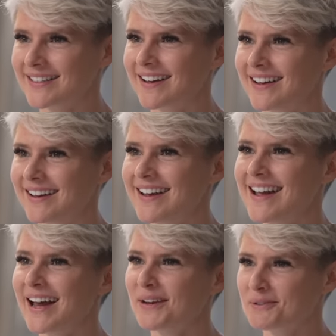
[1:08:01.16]
desire.
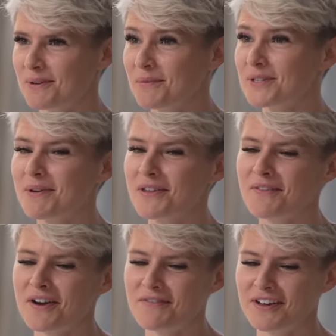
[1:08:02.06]
And it was when we spoke the
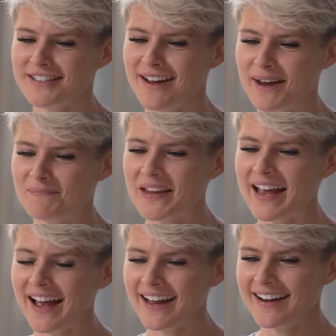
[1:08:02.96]
very first time.
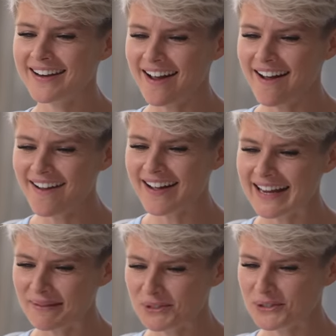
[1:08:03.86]
And I
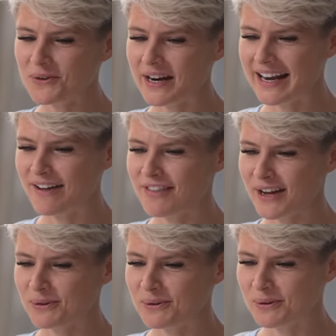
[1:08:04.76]
am sure I left
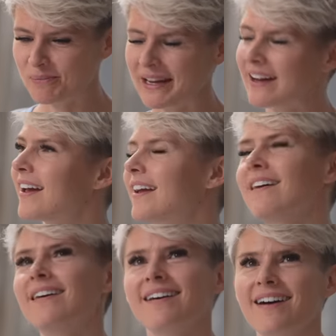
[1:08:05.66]
that call being like,
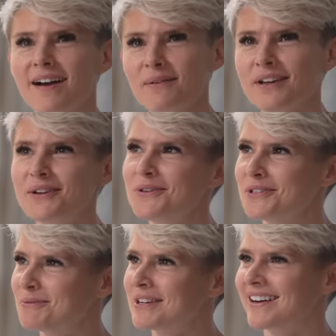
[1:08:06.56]
oh, I want a
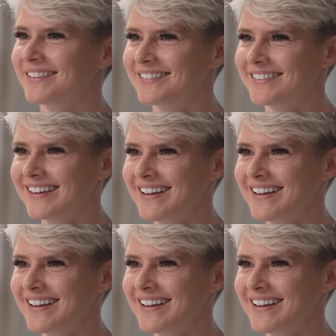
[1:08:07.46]
YouTube channel.